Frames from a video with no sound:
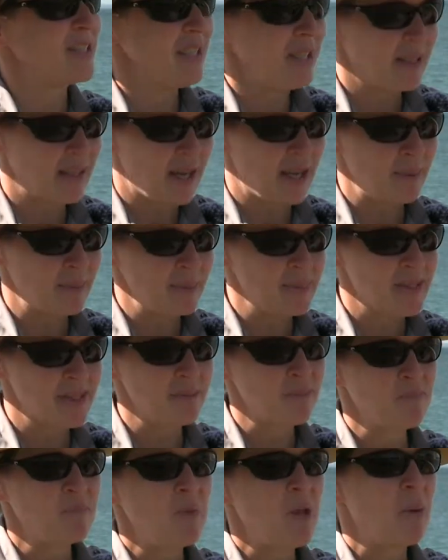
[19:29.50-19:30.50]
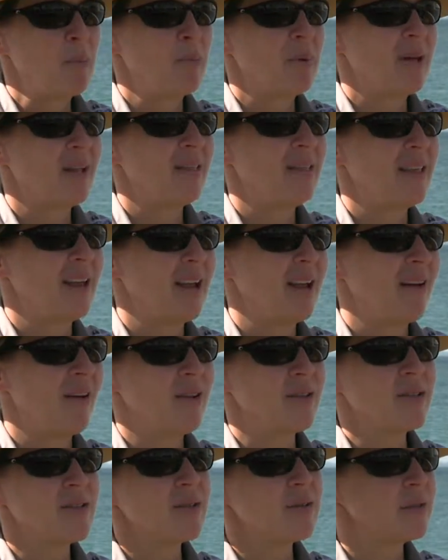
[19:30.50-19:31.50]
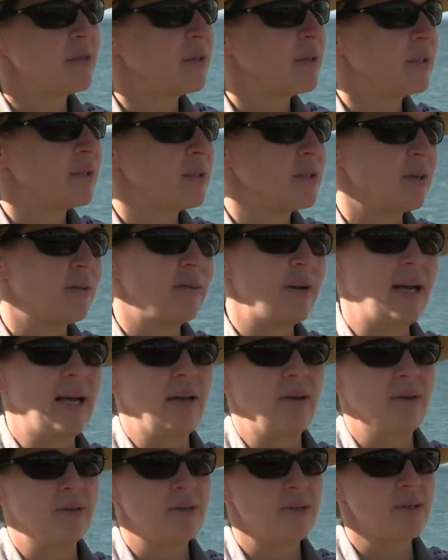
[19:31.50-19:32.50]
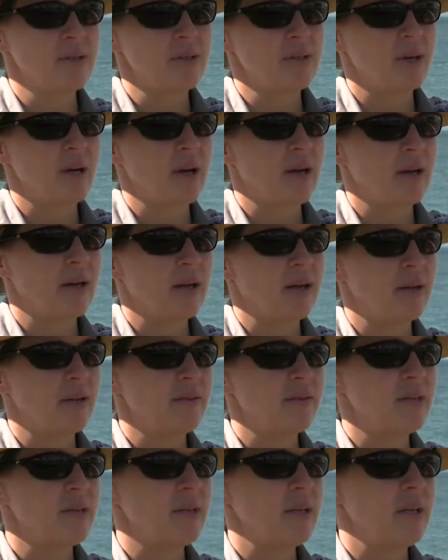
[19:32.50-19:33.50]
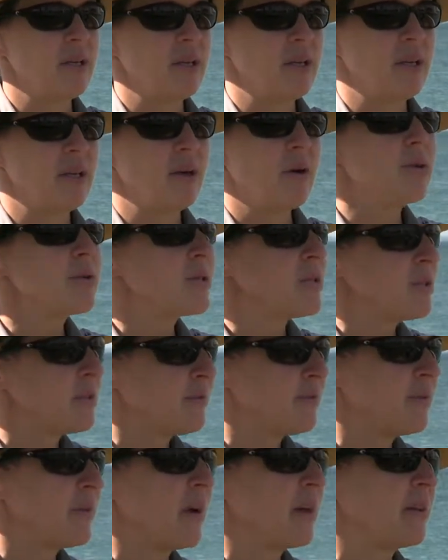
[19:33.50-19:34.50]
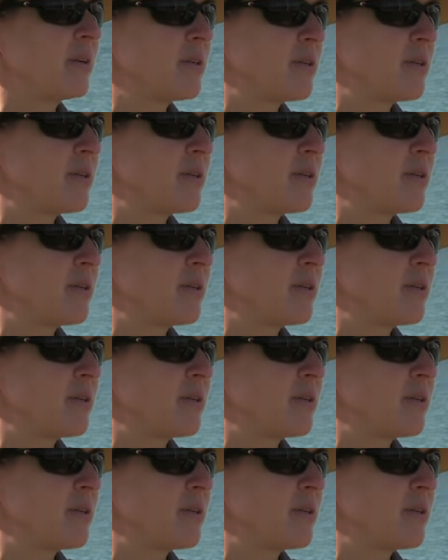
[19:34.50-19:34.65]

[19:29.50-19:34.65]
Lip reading: key limes, but they also looked around to the ocean for other